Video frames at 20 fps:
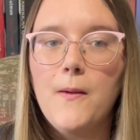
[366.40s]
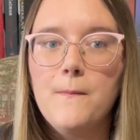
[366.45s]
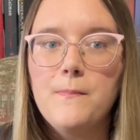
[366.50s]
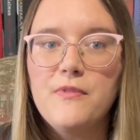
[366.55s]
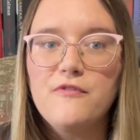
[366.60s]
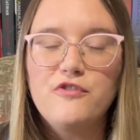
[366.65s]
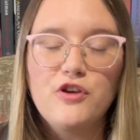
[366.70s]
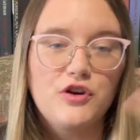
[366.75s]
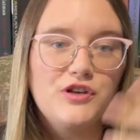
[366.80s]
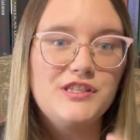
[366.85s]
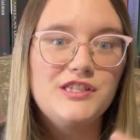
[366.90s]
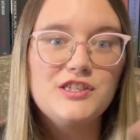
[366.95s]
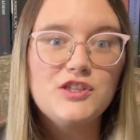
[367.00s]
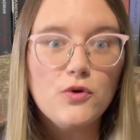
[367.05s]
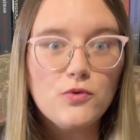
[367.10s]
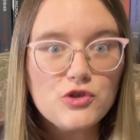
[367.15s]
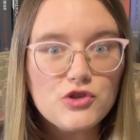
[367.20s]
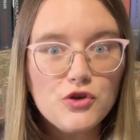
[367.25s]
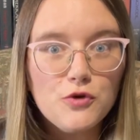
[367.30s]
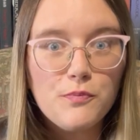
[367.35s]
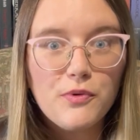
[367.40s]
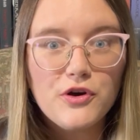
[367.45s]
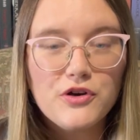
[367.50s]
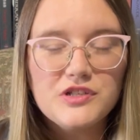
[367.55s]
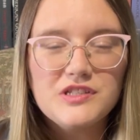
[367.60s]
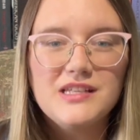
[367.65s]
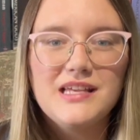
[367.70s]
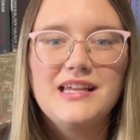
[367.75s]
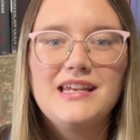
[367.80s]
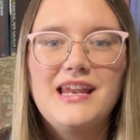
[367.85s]
very social
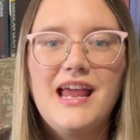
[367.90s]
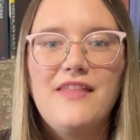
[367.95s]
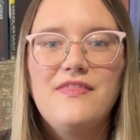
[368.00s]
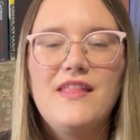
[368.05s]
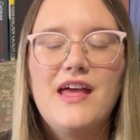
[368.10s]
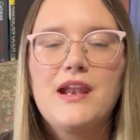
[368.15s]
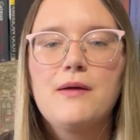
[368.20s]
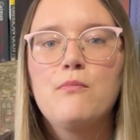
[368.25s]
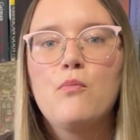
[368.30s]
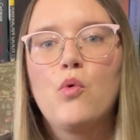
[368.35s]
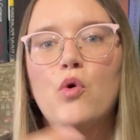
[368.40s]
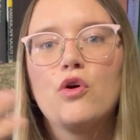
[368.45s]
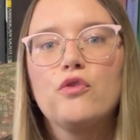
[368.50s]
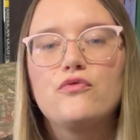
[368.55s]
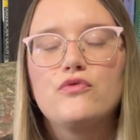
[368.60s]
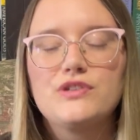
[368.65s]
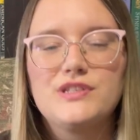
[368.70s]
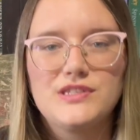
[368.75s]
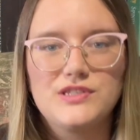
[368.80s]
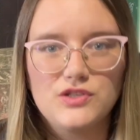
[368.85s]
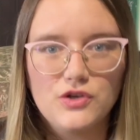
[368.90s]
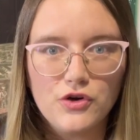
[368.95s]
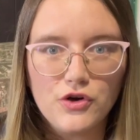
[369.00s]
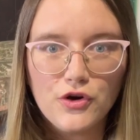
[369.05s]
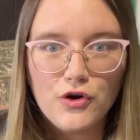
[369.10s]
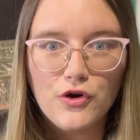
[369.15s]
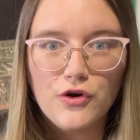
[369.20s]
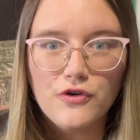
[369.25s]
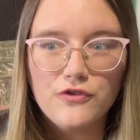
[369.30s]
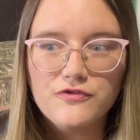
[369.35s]
person, and then a more
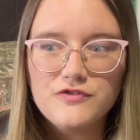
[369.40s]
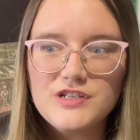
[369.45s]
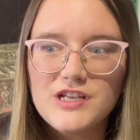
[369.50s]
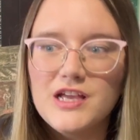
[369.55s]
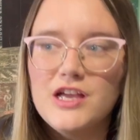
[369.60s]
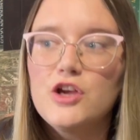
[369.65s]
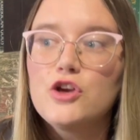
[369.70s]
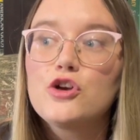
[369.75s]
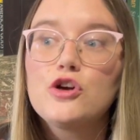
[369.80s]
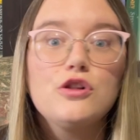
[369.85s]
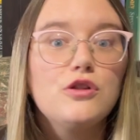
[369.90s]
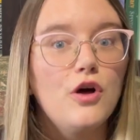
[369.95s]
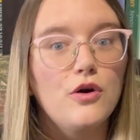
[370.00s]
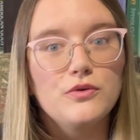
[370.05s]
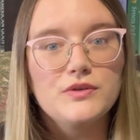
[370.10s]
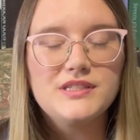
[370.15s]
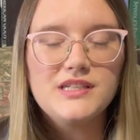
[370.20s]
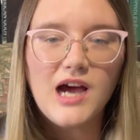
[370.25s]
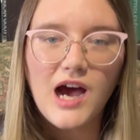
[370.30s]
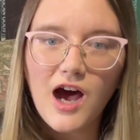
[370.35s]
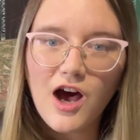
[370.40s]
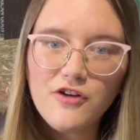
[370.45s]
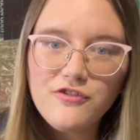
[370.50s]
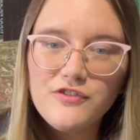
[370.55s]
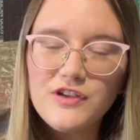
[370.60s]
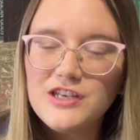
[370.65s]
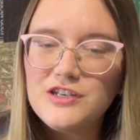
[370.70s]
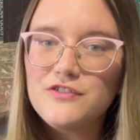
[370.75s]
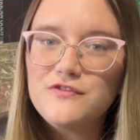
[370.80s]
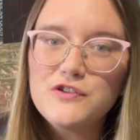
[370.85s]
reserved, closed-off
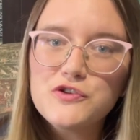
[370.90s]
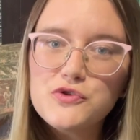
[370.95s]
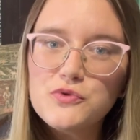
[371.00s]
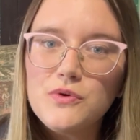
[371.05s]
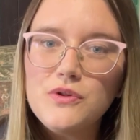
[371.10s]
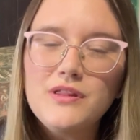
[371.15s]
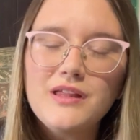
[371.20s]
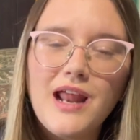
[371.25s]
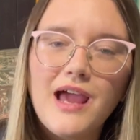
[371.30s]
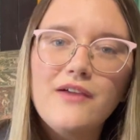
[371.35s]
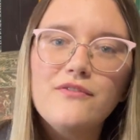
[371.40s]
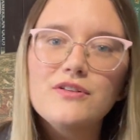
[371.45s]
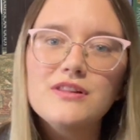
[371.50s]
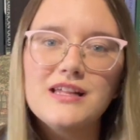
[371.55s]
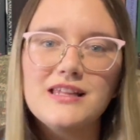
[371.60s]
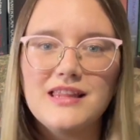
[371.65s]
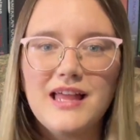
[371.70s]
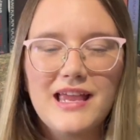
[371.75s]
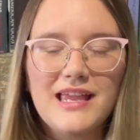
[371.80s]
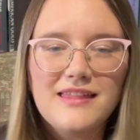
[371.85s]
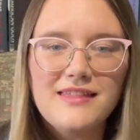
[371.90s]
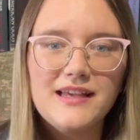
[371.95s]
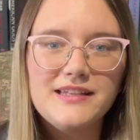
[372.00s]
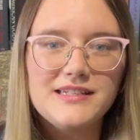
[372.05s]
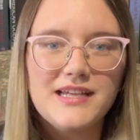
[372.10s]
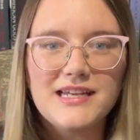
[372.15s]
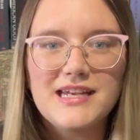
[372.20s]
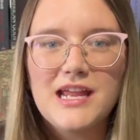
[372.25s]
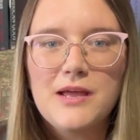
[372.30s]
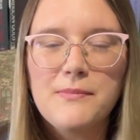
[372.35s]
individual. And I really like that
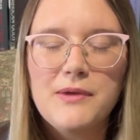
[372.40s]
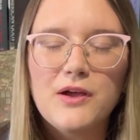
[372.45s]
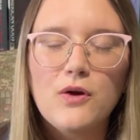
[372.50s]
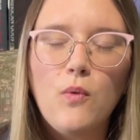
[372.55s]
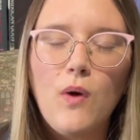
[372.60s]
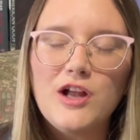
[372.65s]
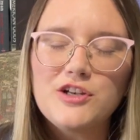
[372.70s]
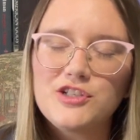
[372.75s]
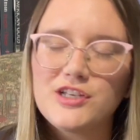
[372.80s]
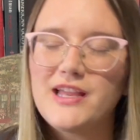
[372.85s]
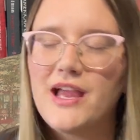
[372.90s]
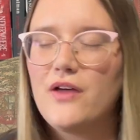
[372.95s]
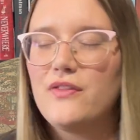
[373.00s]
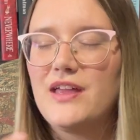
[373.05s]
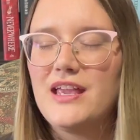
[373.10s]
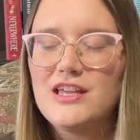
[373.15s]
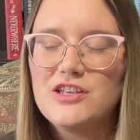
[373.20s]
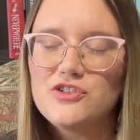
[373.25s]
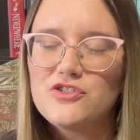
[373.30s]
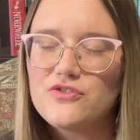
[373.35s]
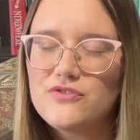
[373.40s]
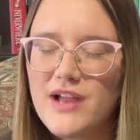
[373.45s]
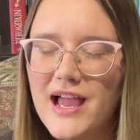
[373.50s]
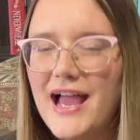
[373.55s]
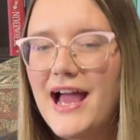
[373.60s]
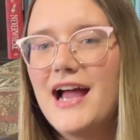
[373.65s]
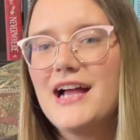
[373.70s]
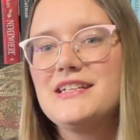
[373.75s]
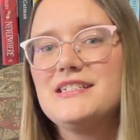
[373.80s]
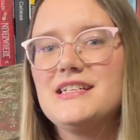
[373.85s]
dynamic, watching how they
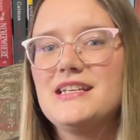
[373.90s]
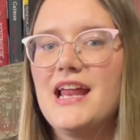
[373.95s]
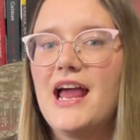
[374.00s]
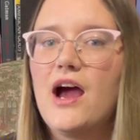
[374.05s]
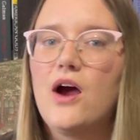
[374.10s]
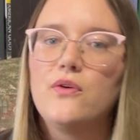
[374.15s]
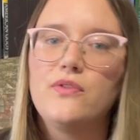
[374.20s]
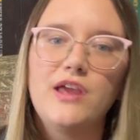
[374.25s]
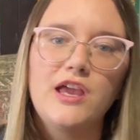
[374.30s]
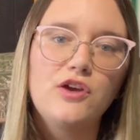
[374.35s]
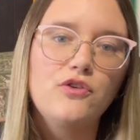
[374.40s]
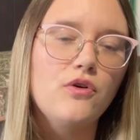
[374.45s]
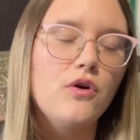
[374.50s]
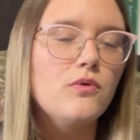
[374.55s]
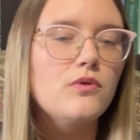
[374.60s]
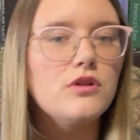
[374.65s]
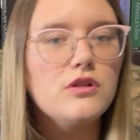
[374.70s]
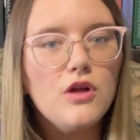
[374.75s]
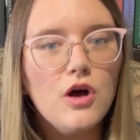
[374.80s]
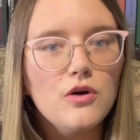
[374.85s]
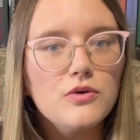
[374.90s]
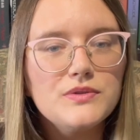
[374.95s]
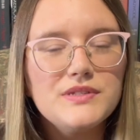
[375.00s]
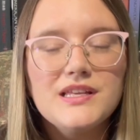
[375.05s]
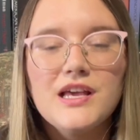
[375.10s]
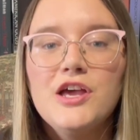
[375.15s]
interact and how they grow close.